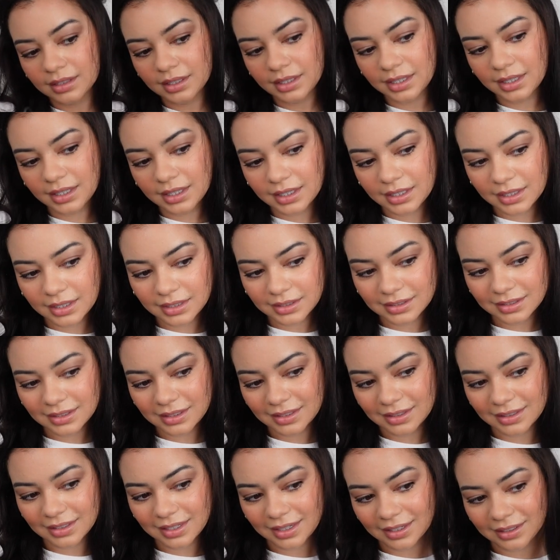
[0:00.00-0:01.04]
and
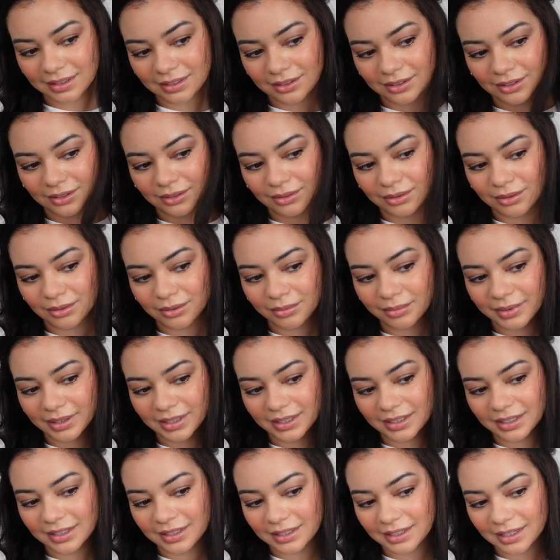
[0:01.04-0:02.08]
let go. Oh my
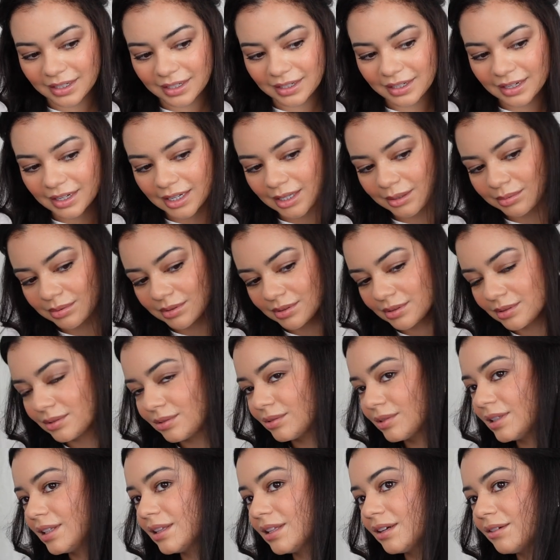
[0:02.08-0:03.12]
god, I
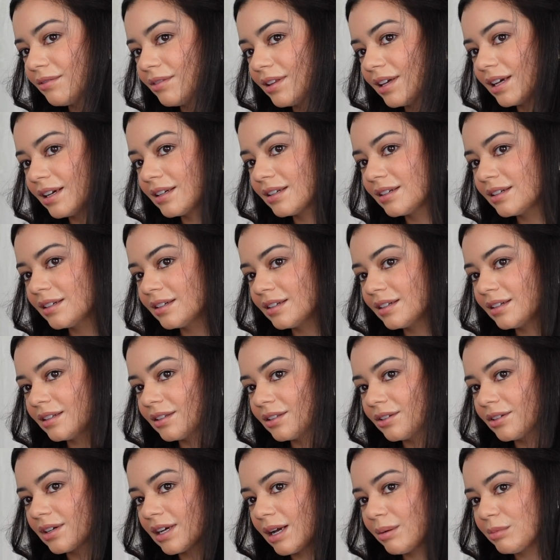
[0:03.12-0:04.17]
absolutely love that.
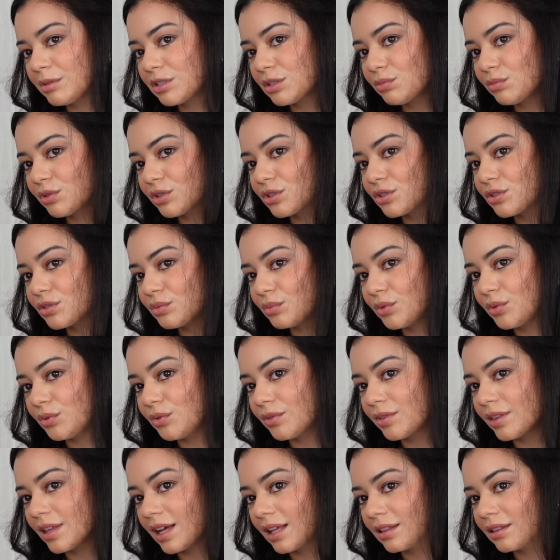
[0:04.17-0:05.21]
Look how much more
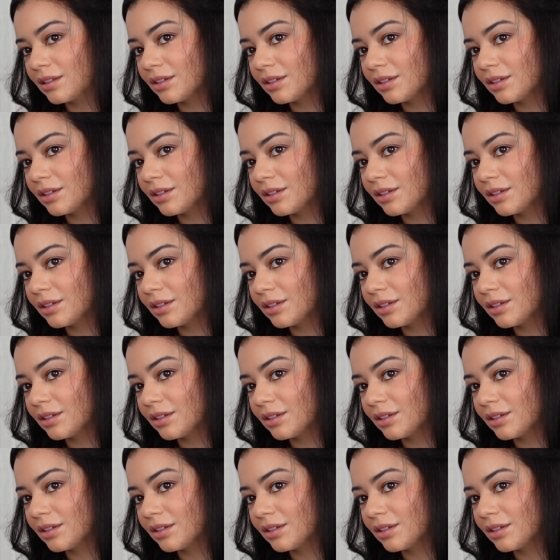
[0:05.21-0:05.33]
smooth that